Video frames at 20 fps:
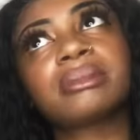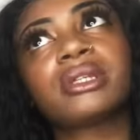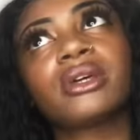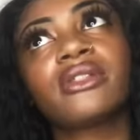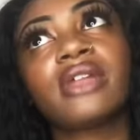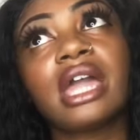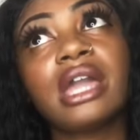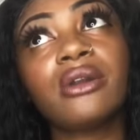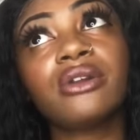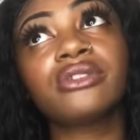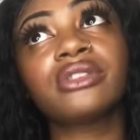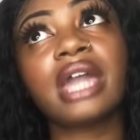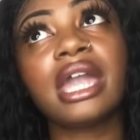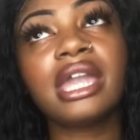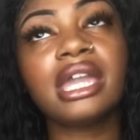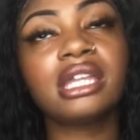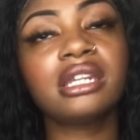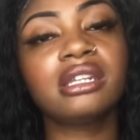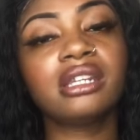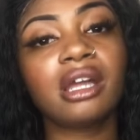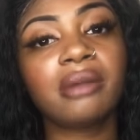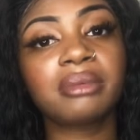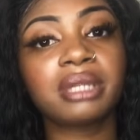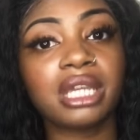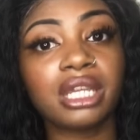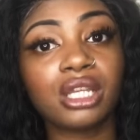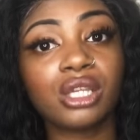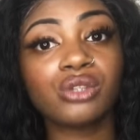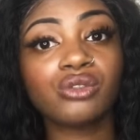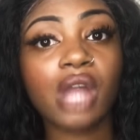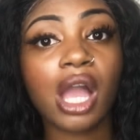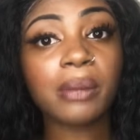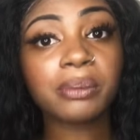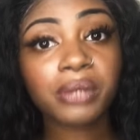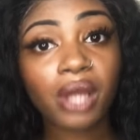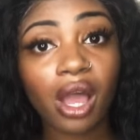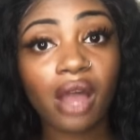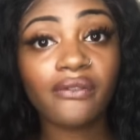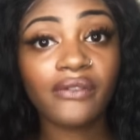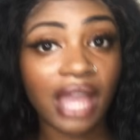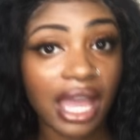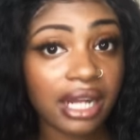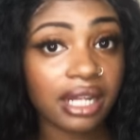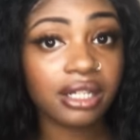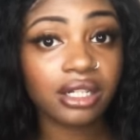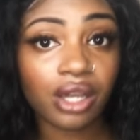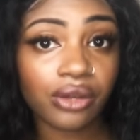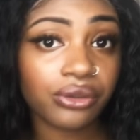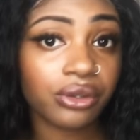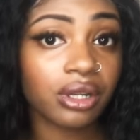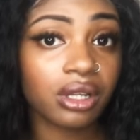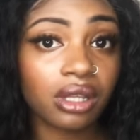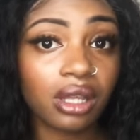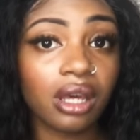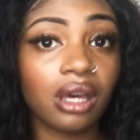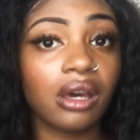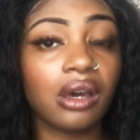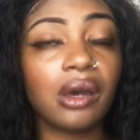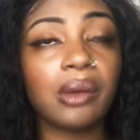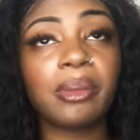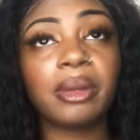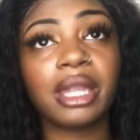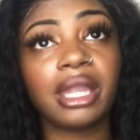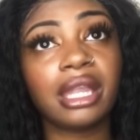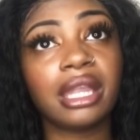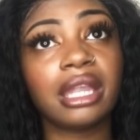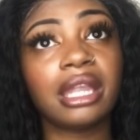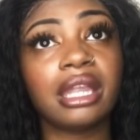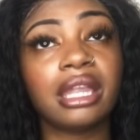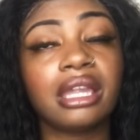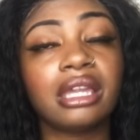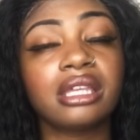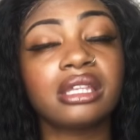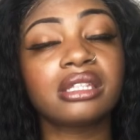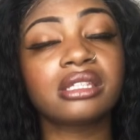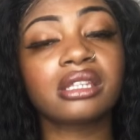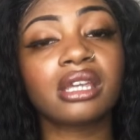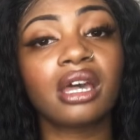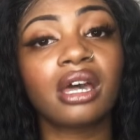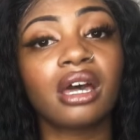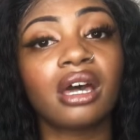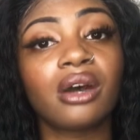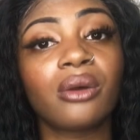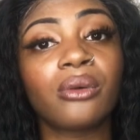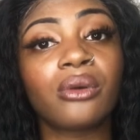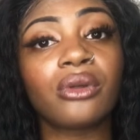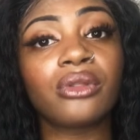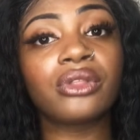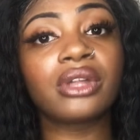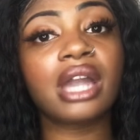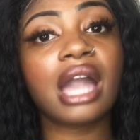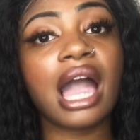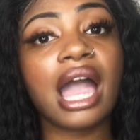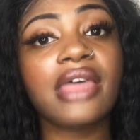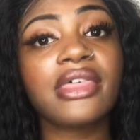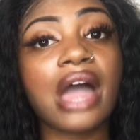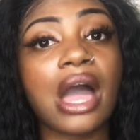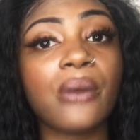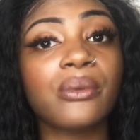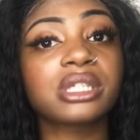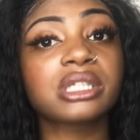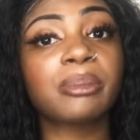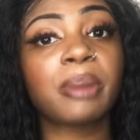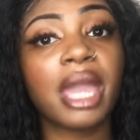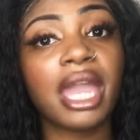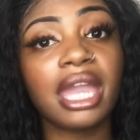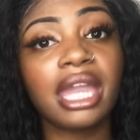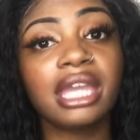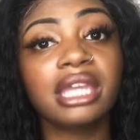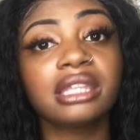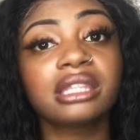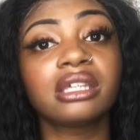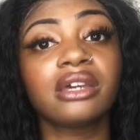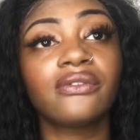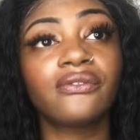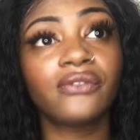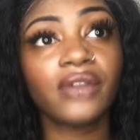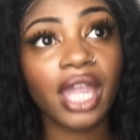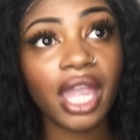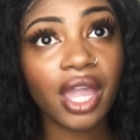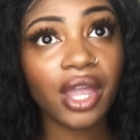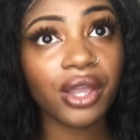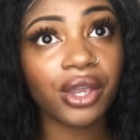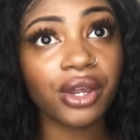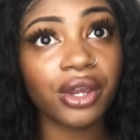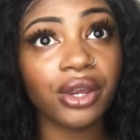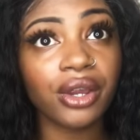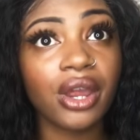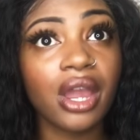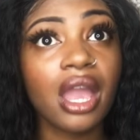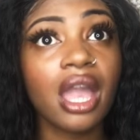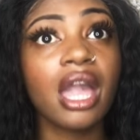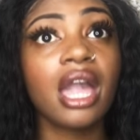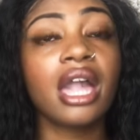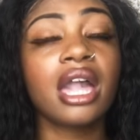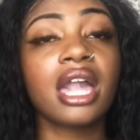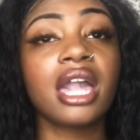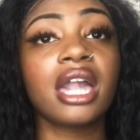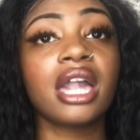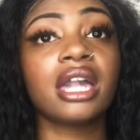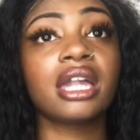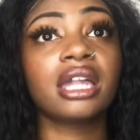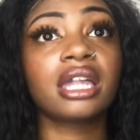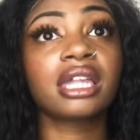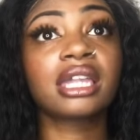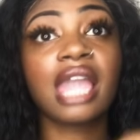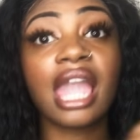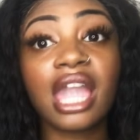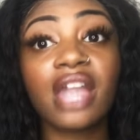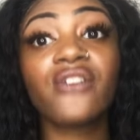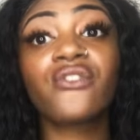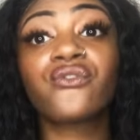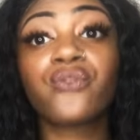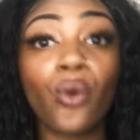So they ended up getting dropped off at another club, and the guy that was paying the fare gave